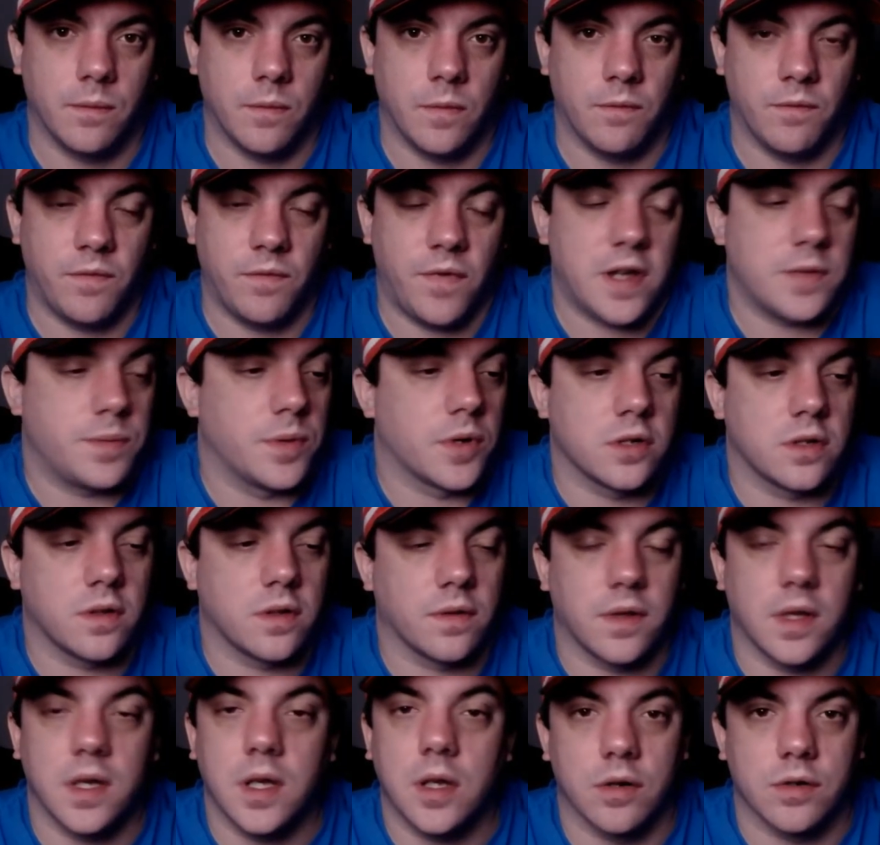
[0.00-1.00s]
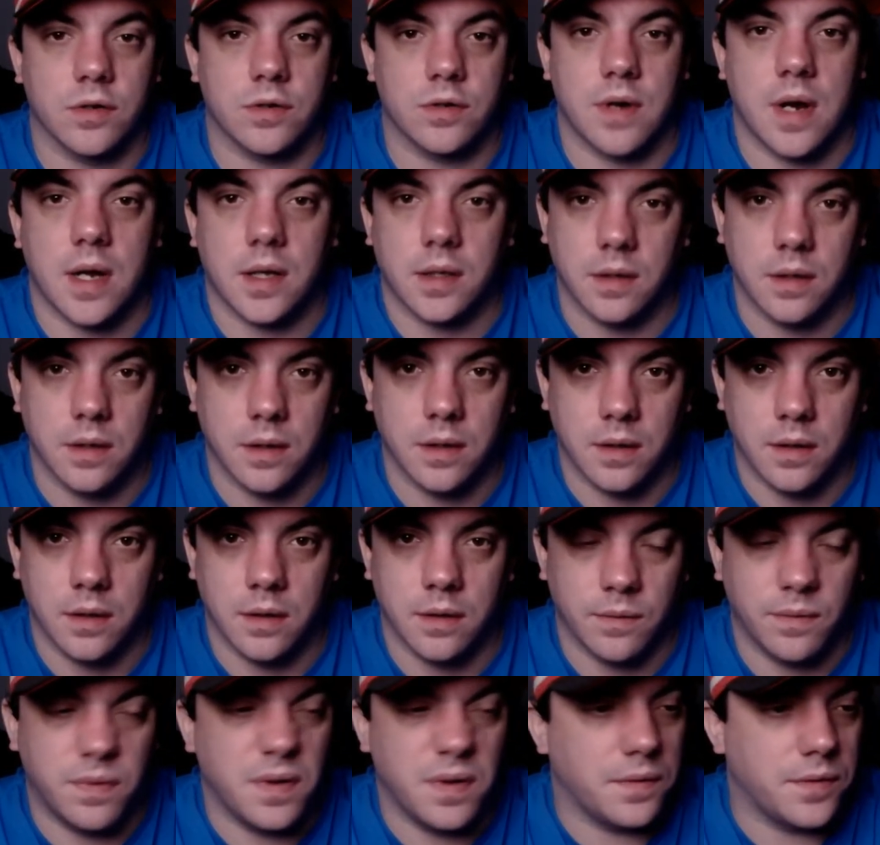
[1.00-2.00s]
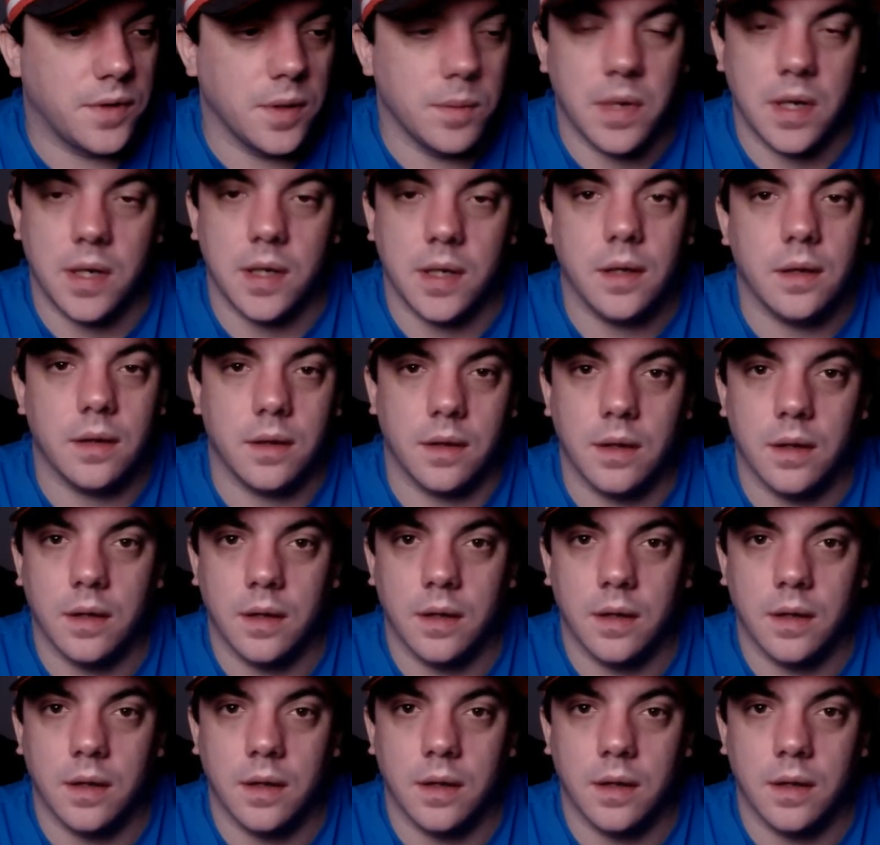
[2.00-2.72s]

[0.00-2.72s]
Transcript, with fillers: That's because of the contract. 50 million.